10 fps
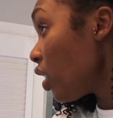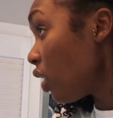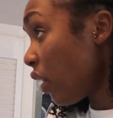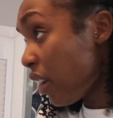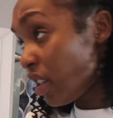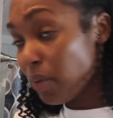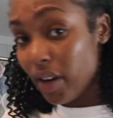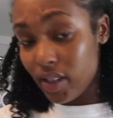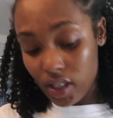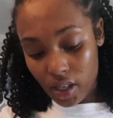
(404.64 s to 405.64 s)
the way these
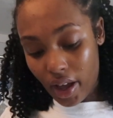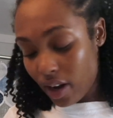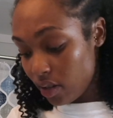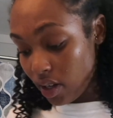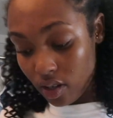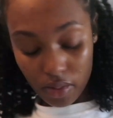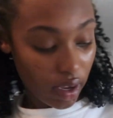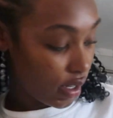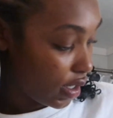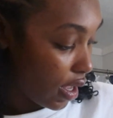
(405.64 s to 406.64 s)
braids look, I don't need
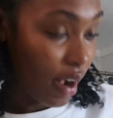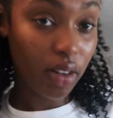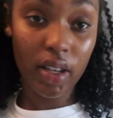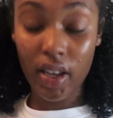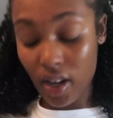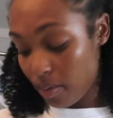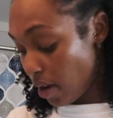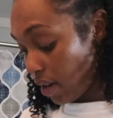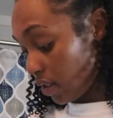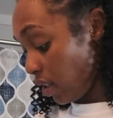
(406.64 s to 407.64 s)
nobody. I don't need
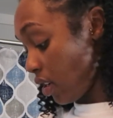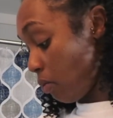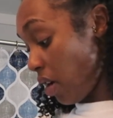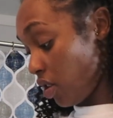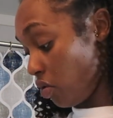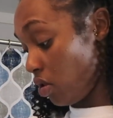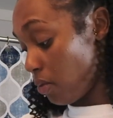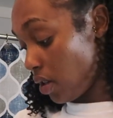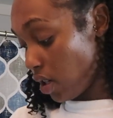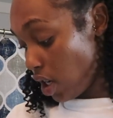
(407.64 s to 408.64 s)
anybody seeing my truth up
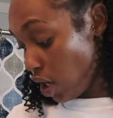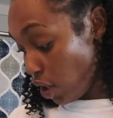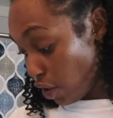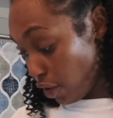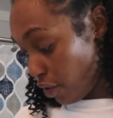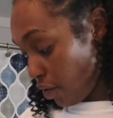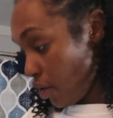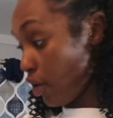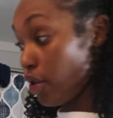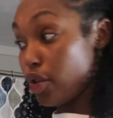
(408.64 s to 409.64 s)
under here.
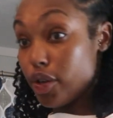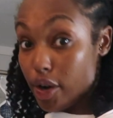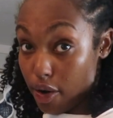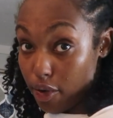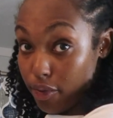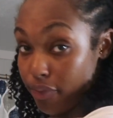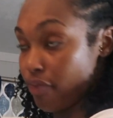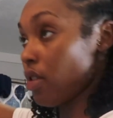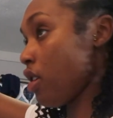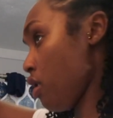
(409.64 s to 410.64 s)
Sure, I'm
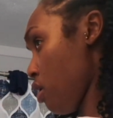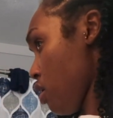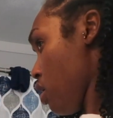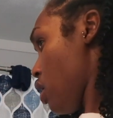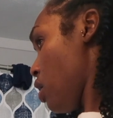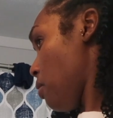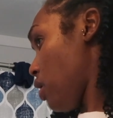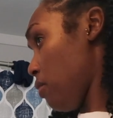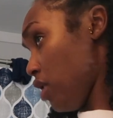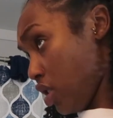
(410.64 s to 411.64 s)

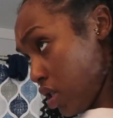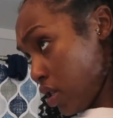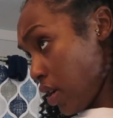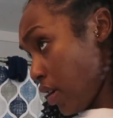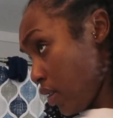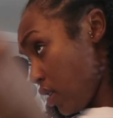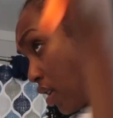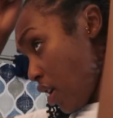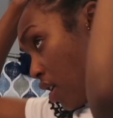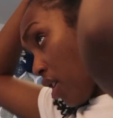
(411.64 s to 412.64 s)
gonna be sure that it's
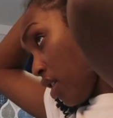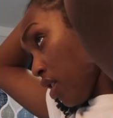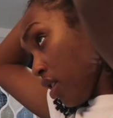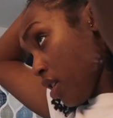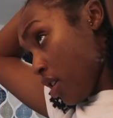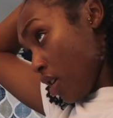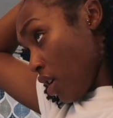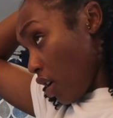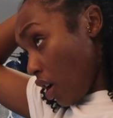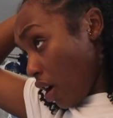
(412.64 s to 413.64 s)

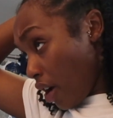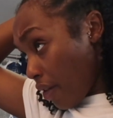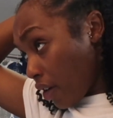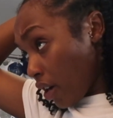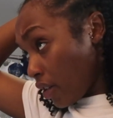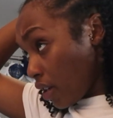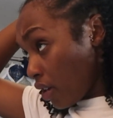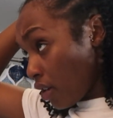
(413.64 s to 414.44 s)
covered